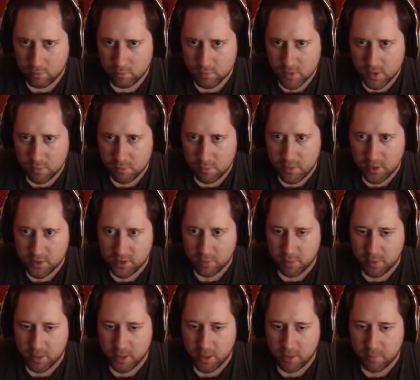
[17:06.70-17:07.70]
Missed
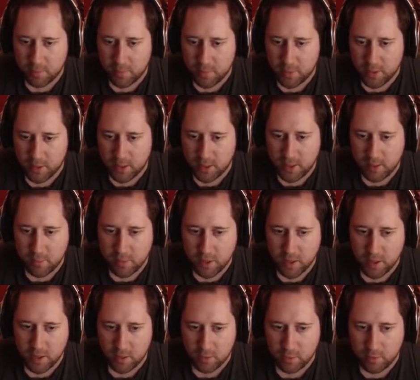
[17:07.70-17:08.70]
by a bloody
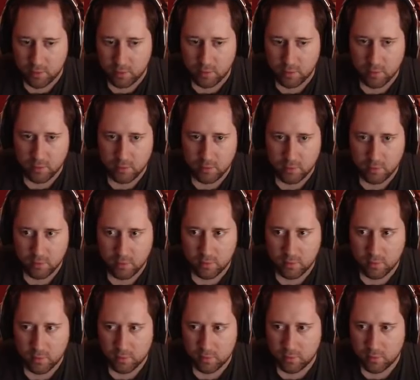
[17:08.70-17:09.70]
mile.
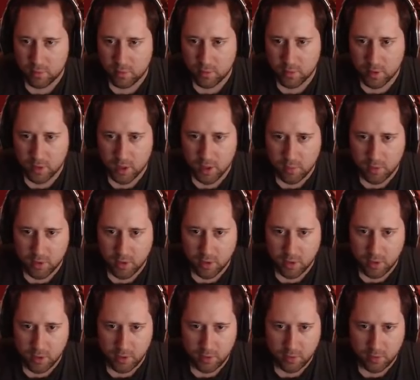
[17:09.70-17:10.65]
Come on.